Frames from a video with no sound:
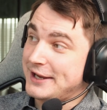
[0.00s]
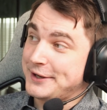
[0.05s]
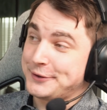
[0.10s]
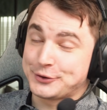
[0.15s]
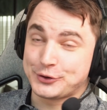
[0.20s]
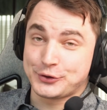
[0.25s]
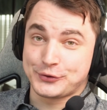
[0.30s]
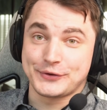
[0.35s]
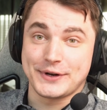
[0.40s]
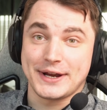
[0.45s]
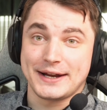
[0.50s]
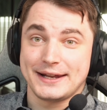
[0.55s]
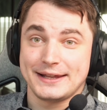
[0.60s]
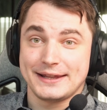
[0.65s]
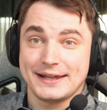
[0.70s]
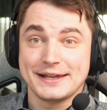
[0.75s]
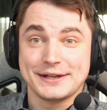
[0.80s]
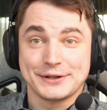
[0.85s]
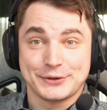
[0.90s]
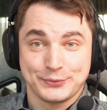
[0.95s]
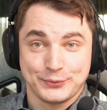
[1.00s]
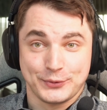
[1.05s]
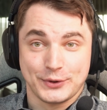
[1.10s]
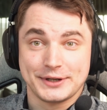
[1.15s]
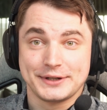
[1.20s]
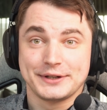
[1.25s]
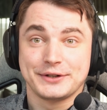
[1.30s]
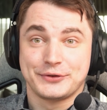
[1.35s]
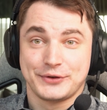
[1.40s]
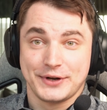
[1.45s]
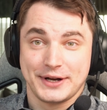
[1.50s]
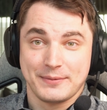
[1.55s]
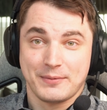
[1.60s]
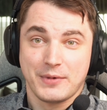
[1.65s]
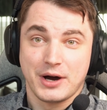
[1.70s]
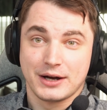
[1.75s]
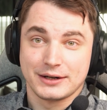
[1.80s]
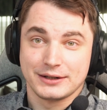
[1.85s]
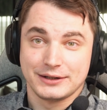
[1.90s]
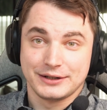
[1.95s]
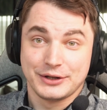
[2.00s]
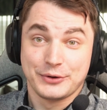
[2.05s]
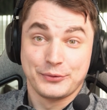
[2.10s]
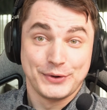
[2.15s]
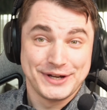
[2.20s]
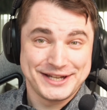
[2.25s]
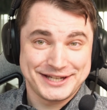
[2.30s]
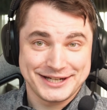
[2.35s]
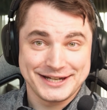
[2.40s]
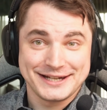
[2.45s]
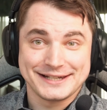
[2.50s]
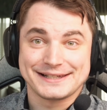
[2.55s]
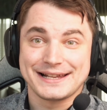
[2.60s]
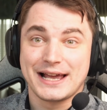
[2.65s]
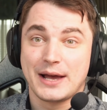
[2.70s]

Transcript: each credit is 1 3D model, which is